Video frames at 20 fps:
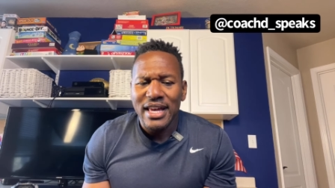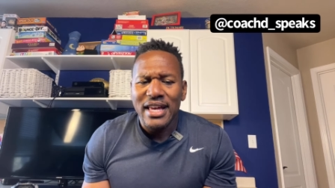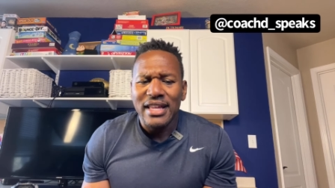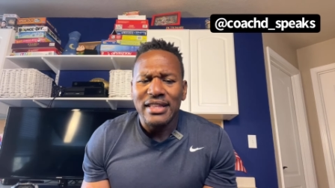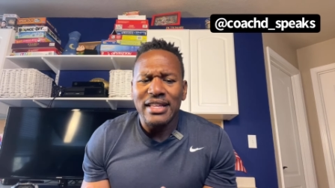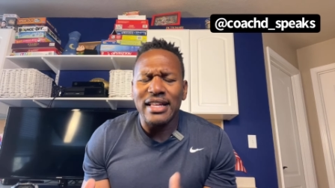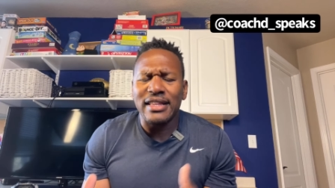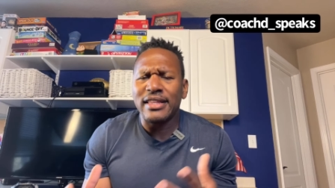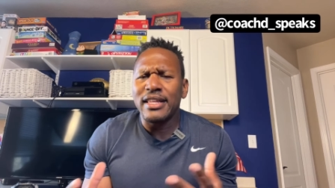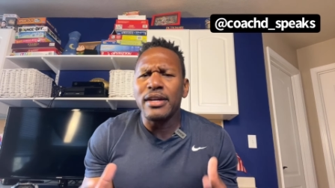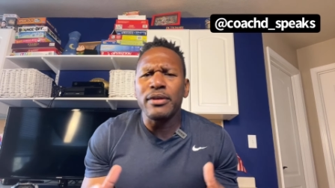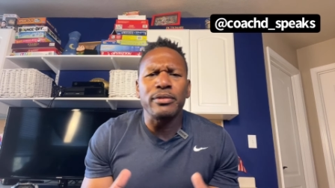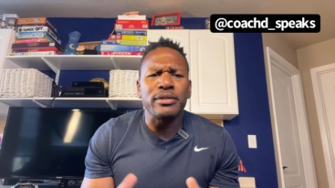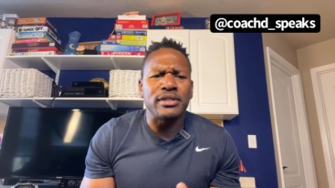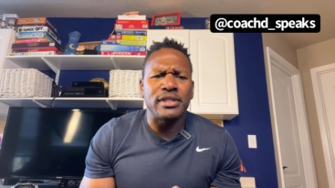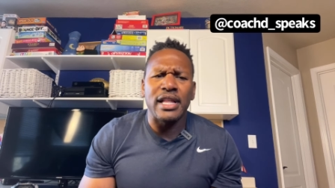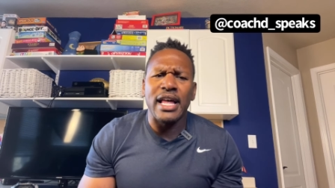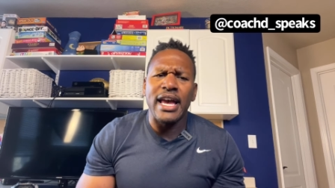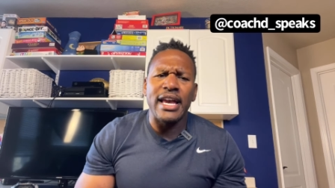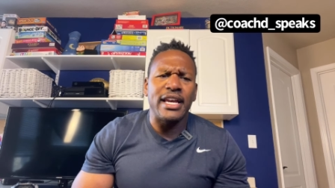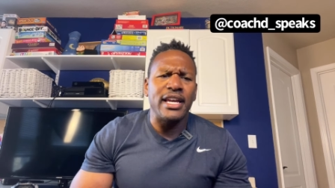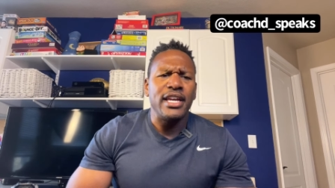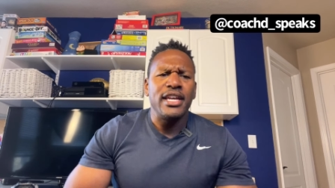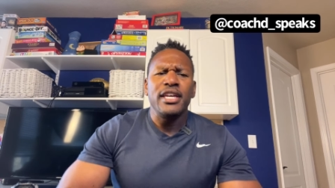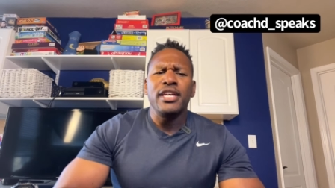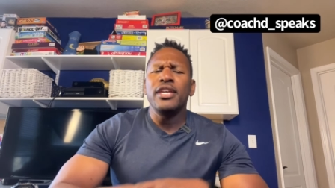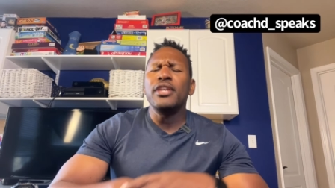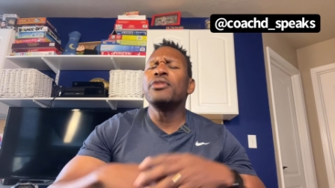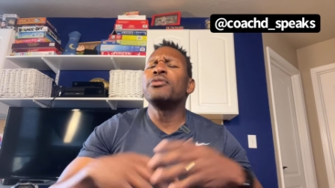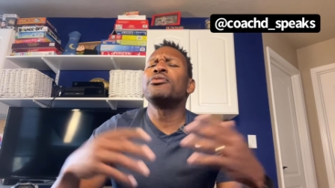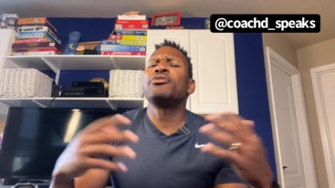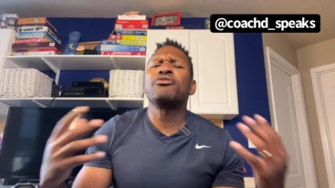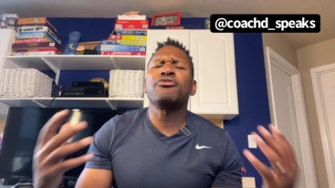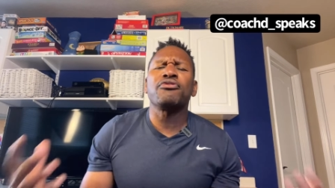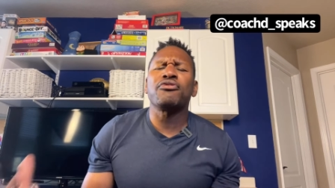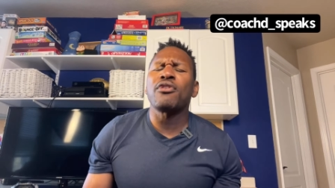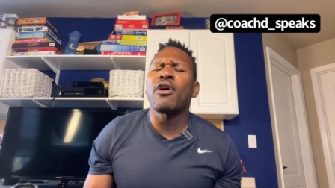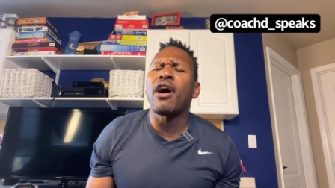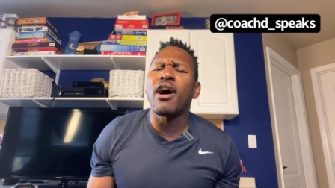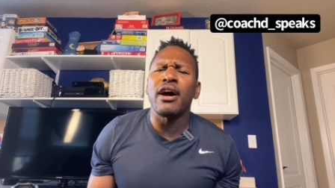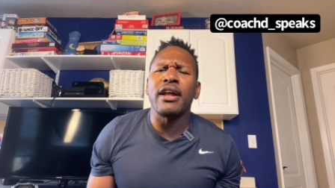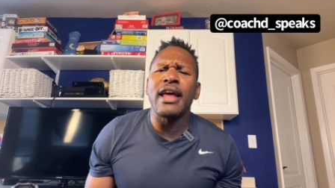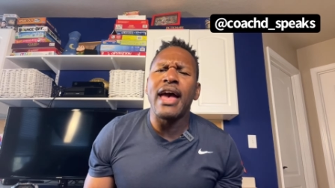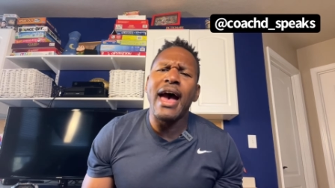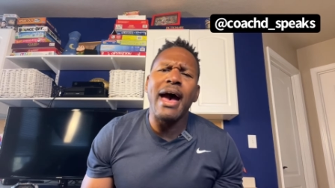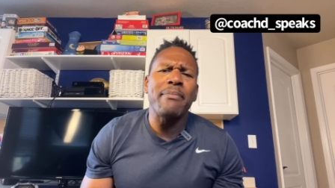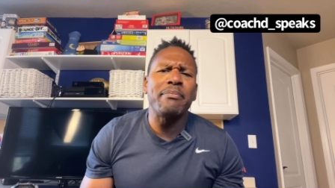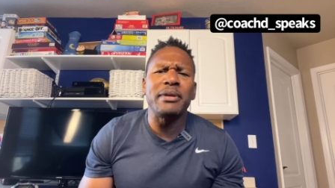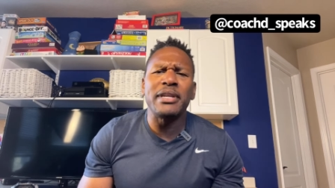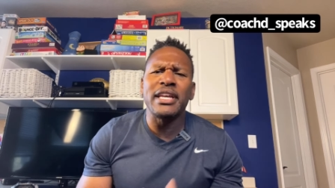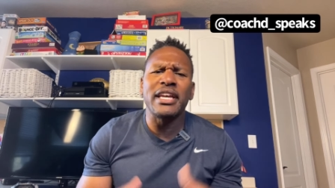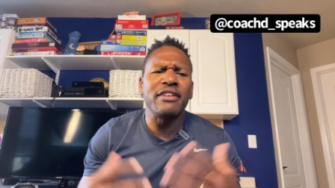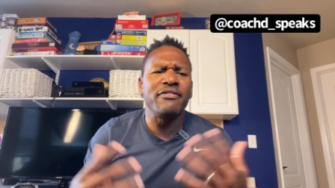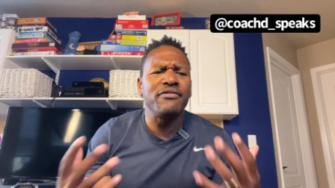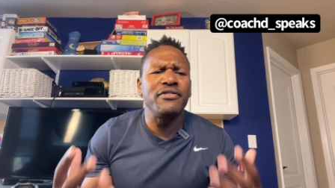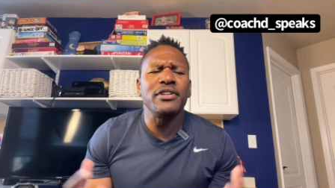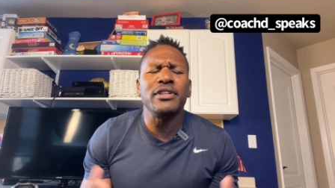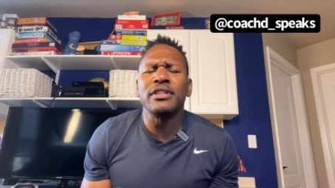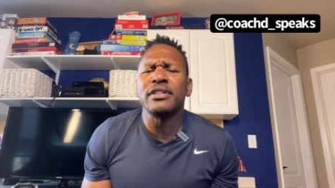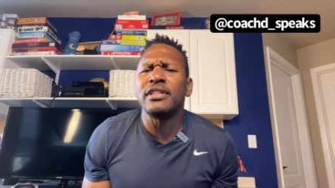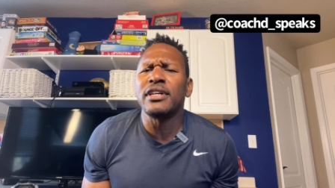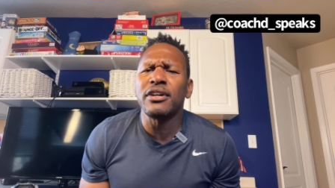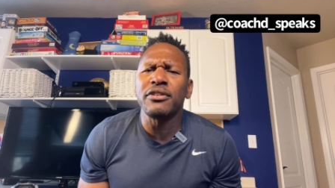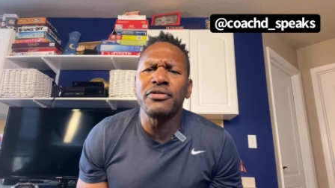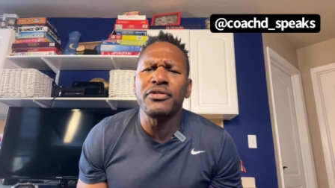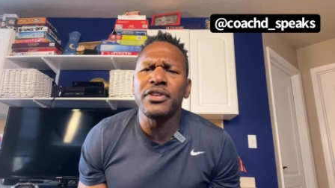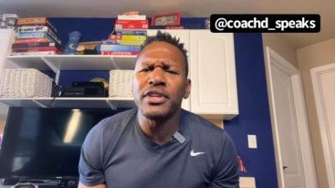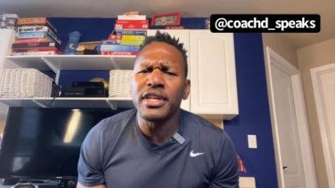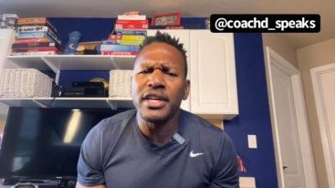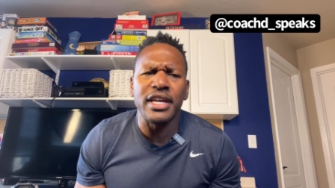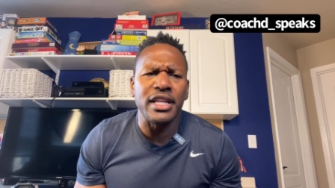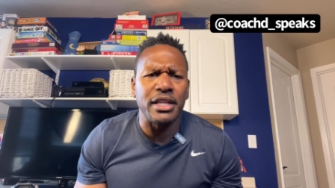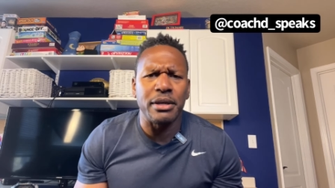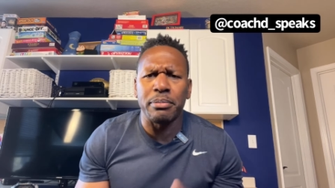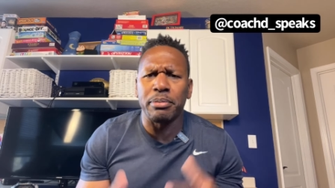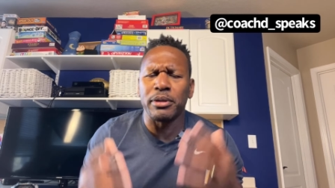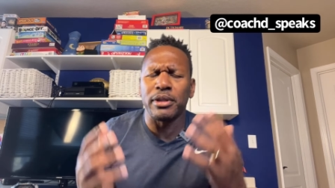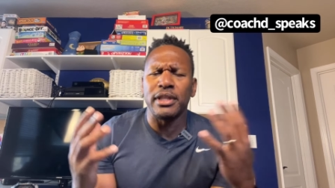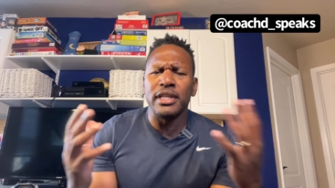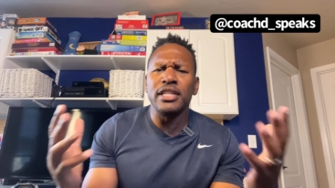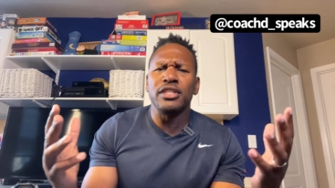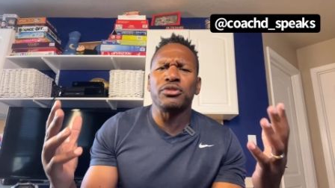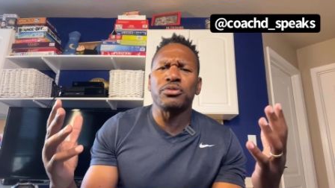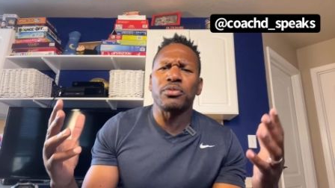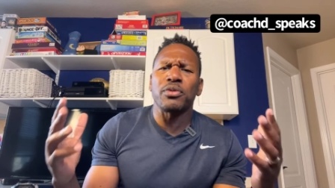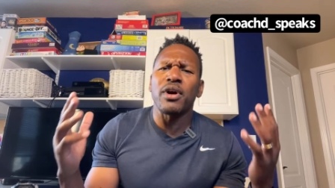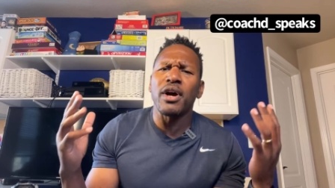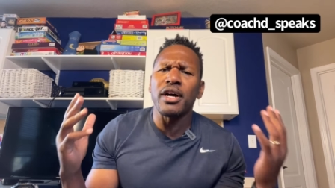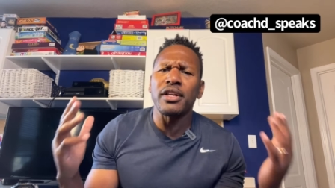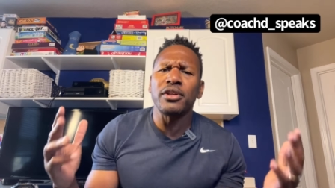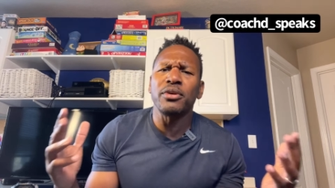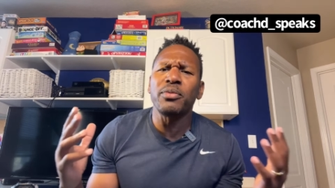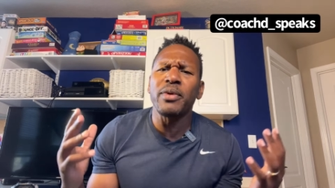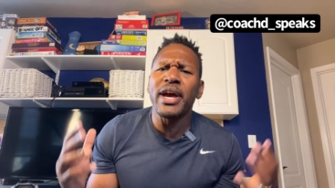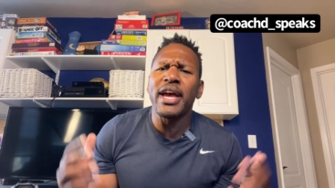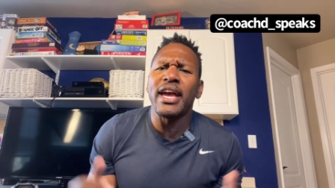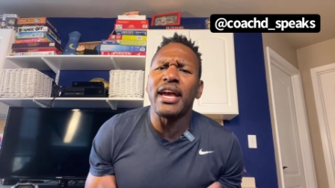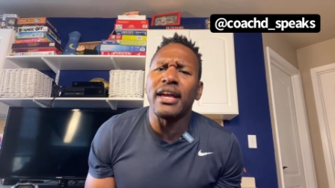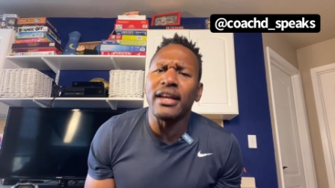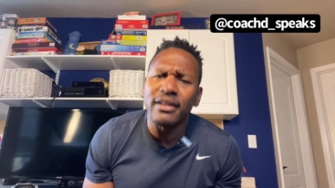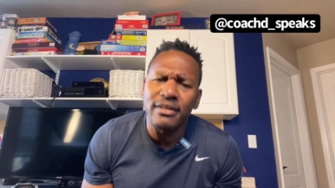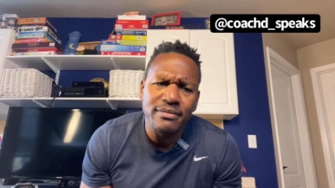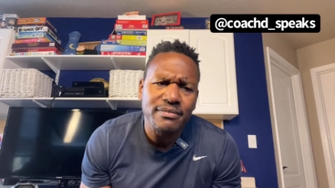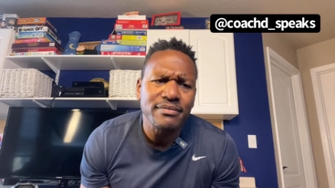that there was like huge fraud happening in Philadelphia and the police were on the way.